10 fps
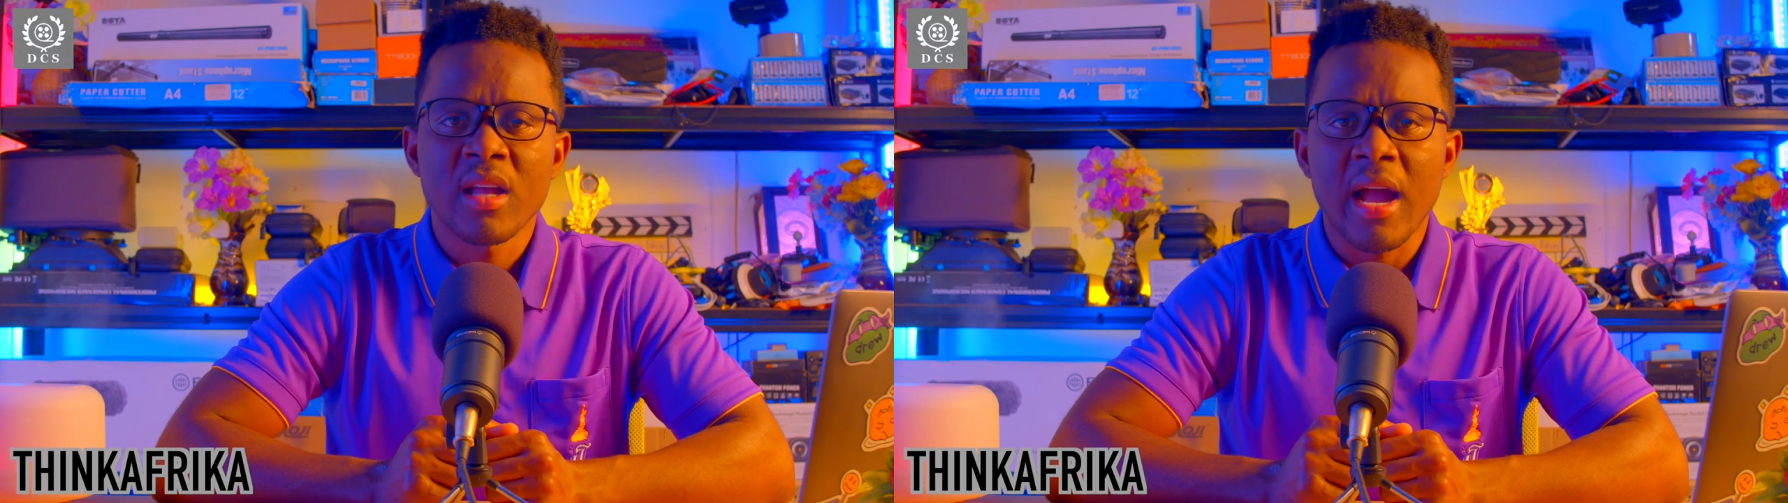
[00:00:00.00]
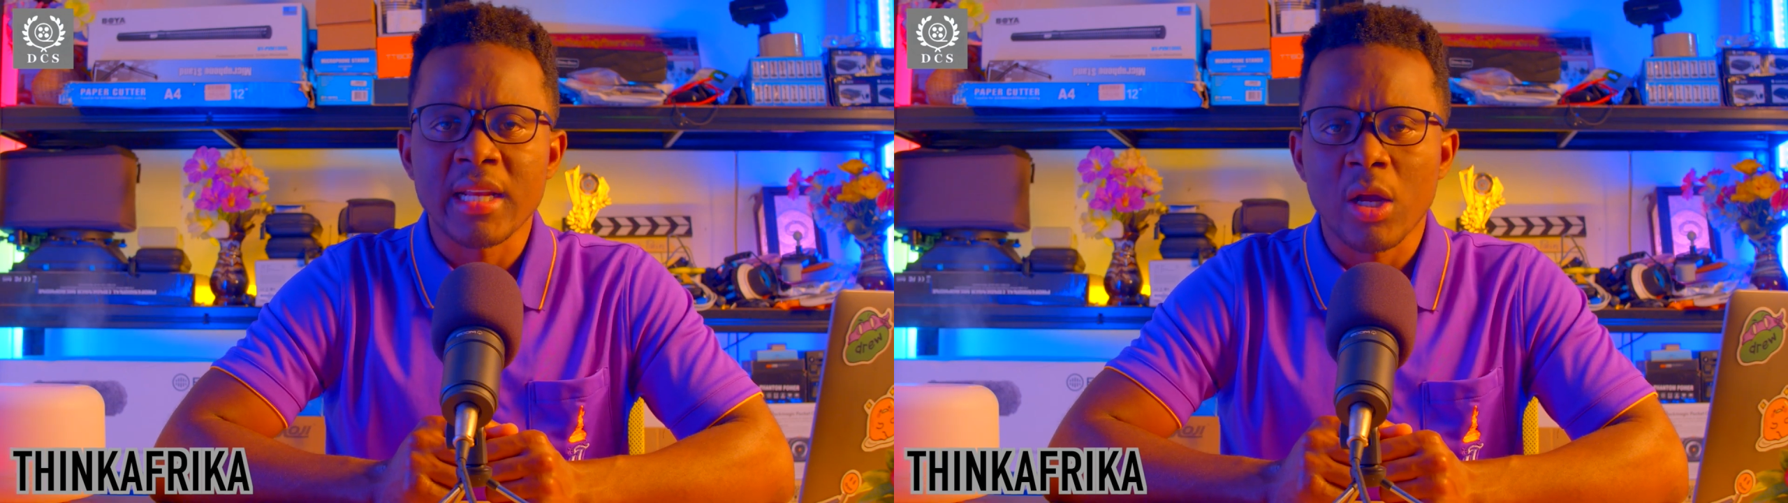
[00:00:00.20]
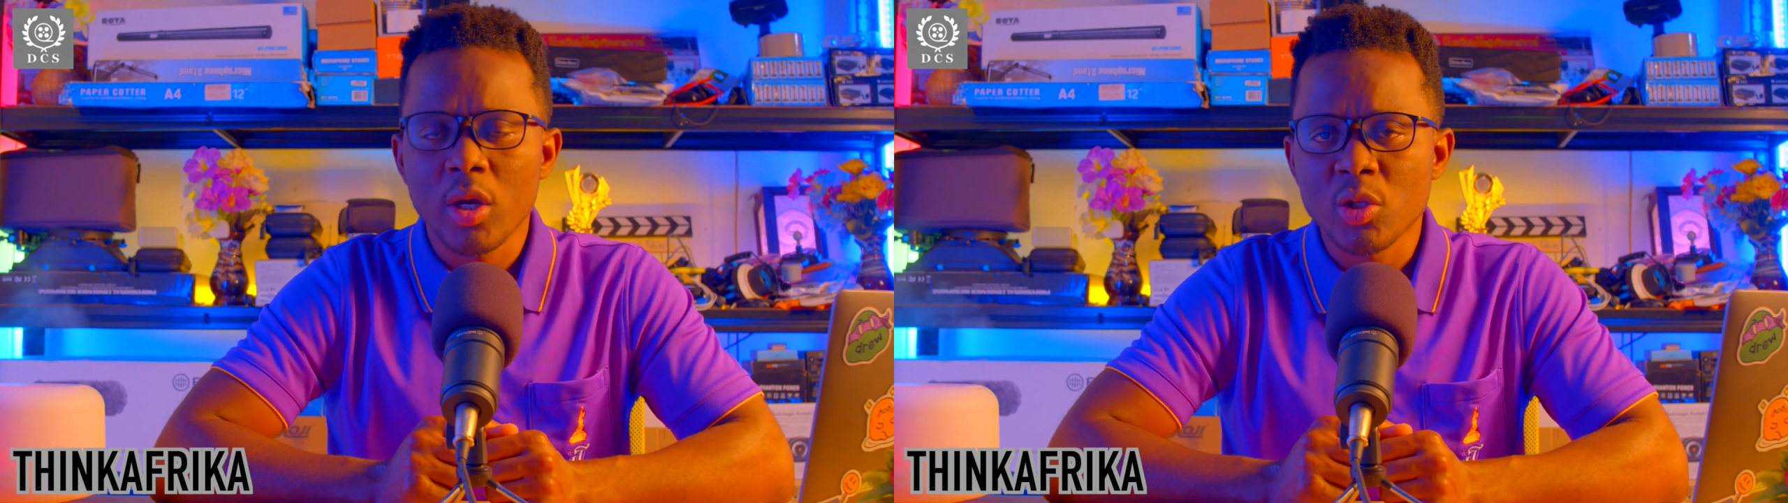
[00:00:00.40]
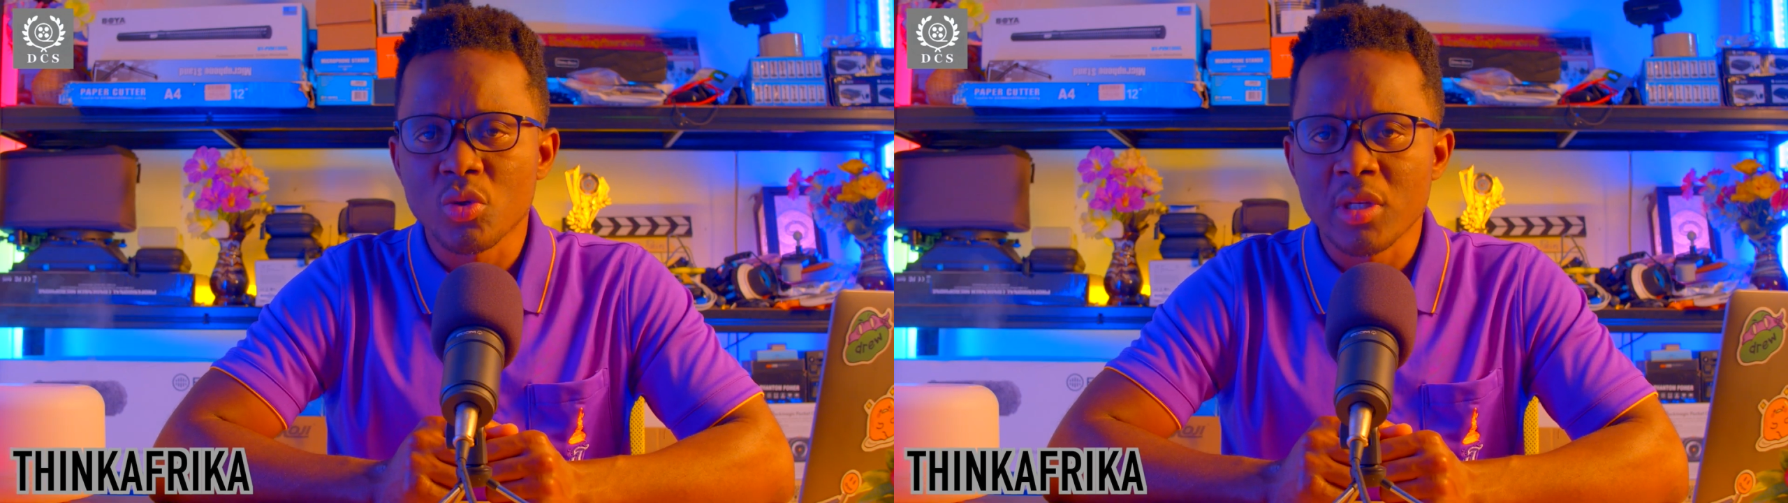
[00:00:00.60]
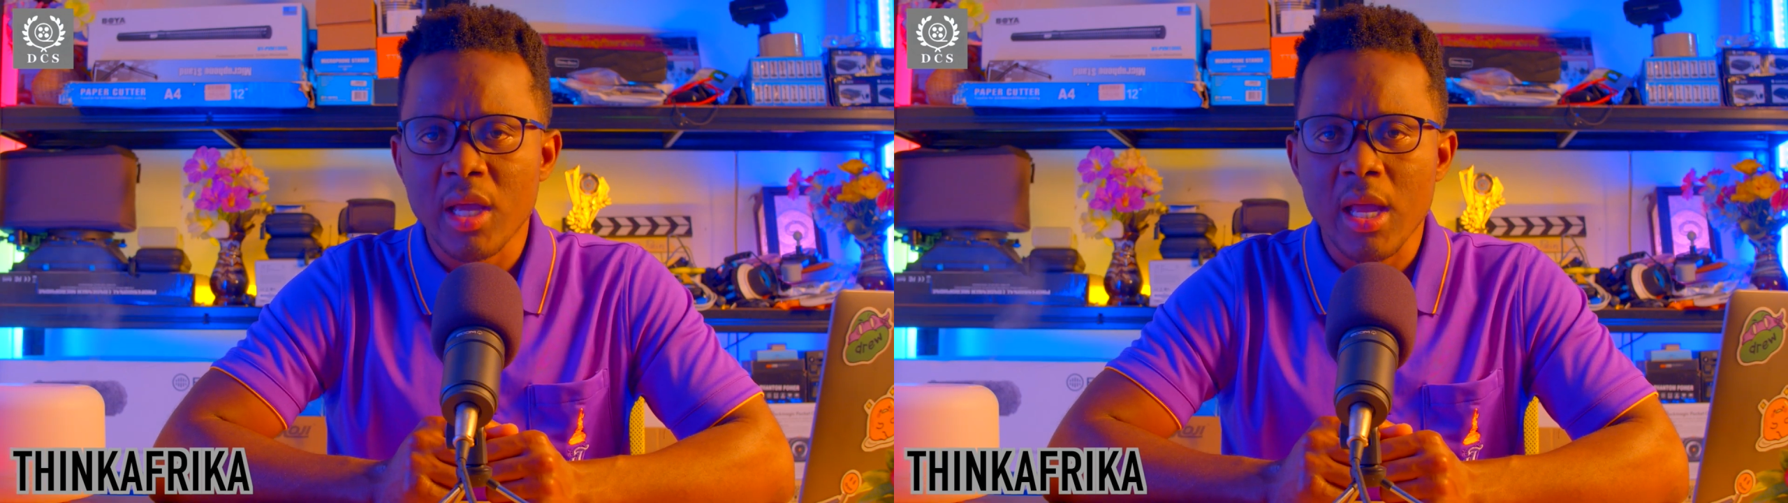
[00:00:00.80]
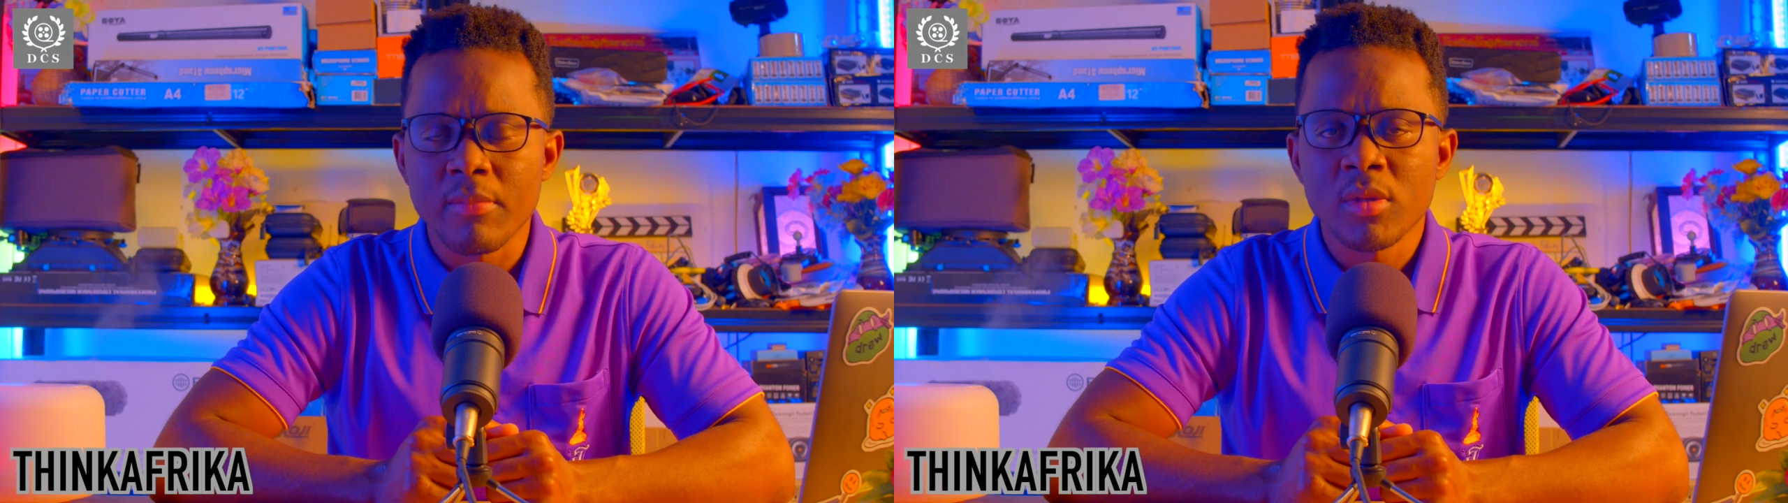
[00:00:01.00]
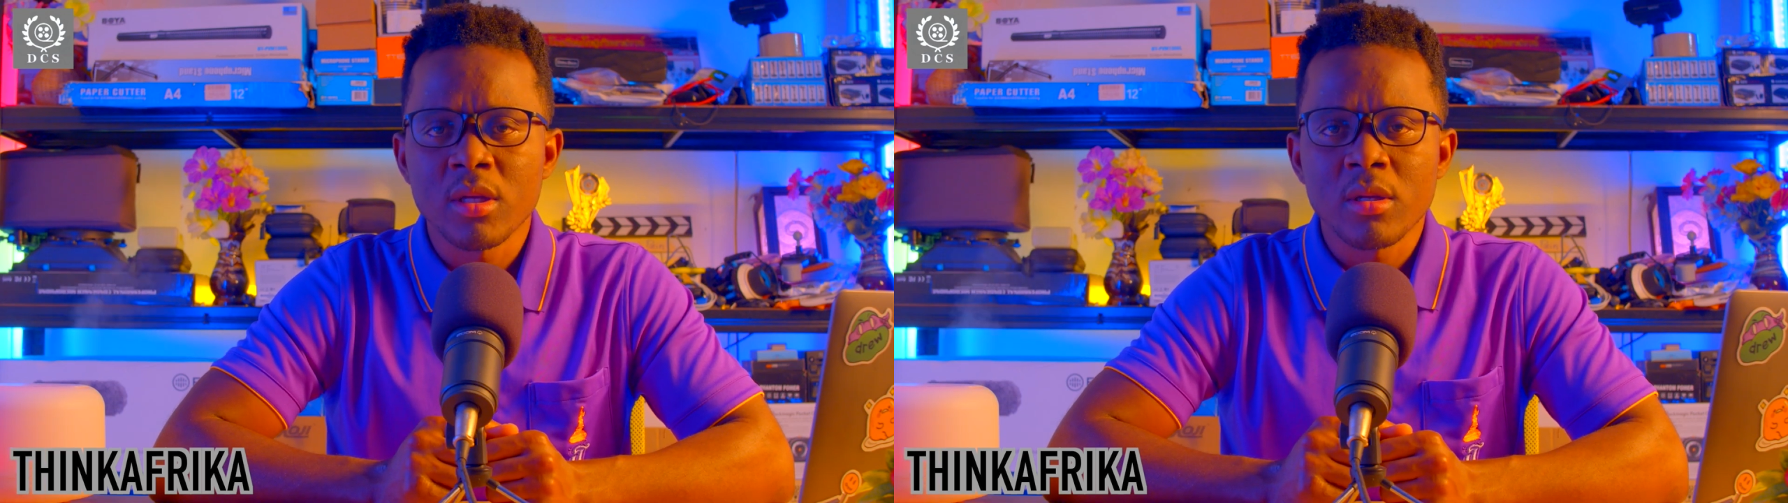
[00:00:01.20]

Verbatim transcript: And according to them,